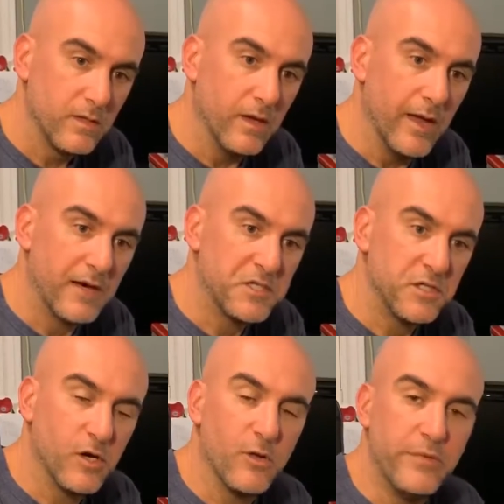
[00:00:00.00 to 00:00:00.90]
Action
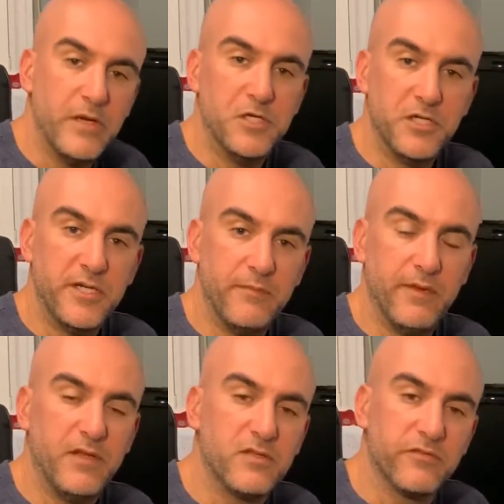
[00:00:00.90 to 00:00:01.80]
RPG
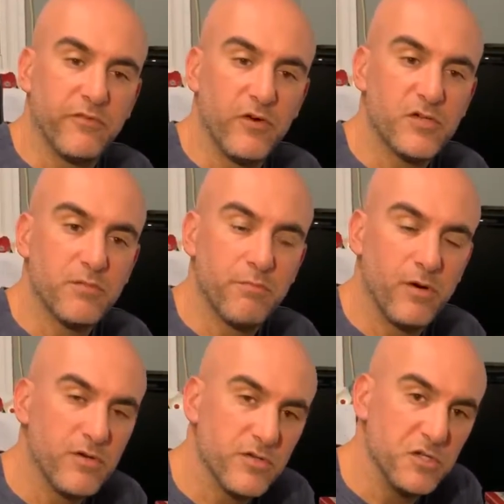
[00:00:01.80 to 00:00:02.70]
meets
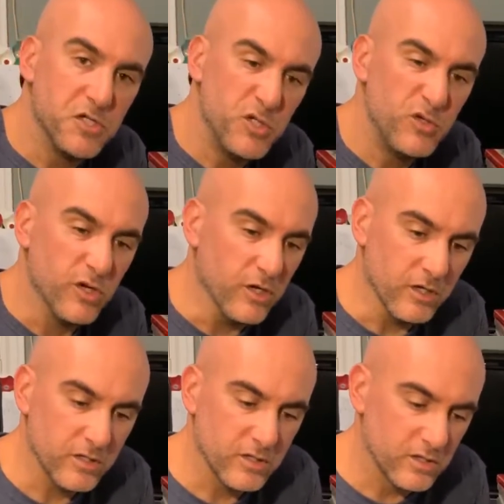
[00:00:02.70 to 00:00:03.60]
first-person shooter.
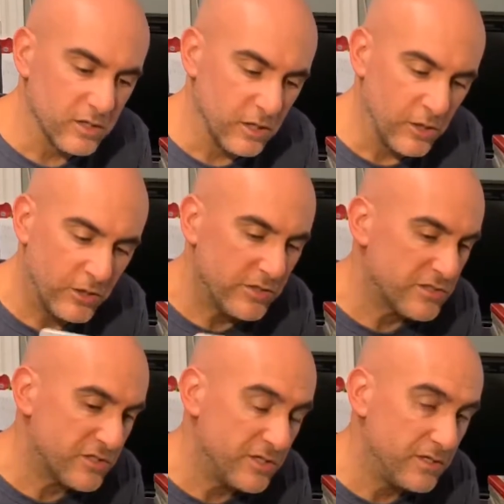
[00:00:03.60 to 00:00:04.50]
Heard it's
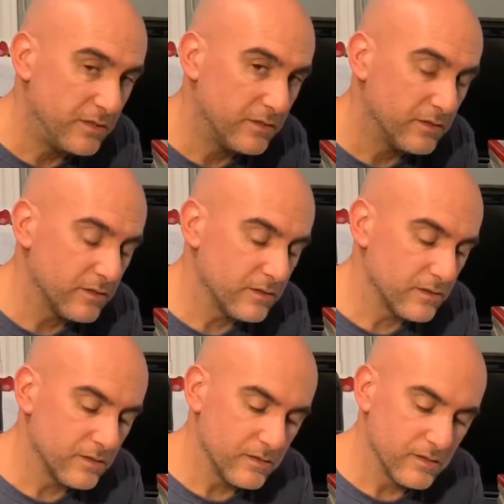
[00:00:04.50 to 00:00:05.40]
good.
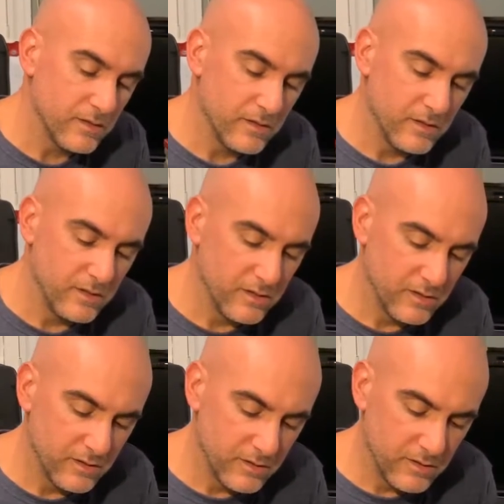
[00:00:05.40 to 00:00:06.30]

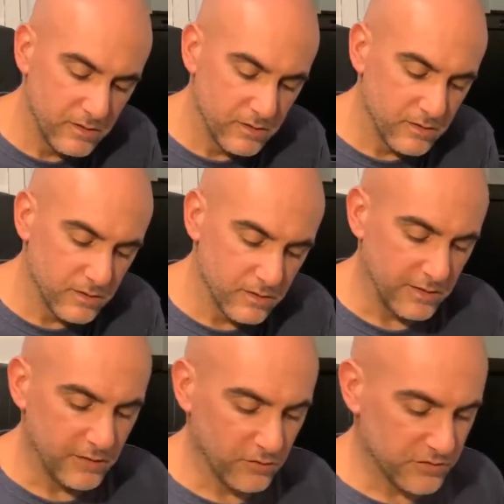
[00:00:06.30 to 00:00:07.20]
I
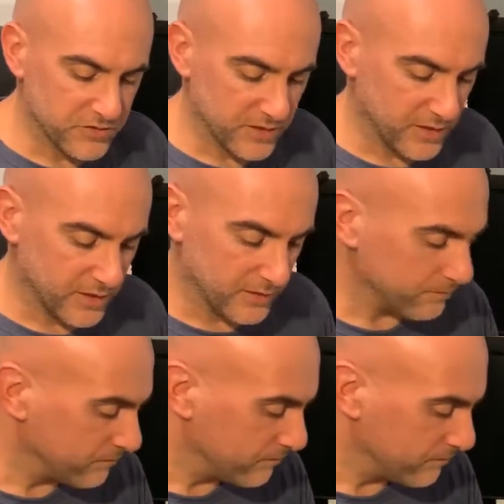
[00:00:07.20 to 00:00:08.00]
know it's well.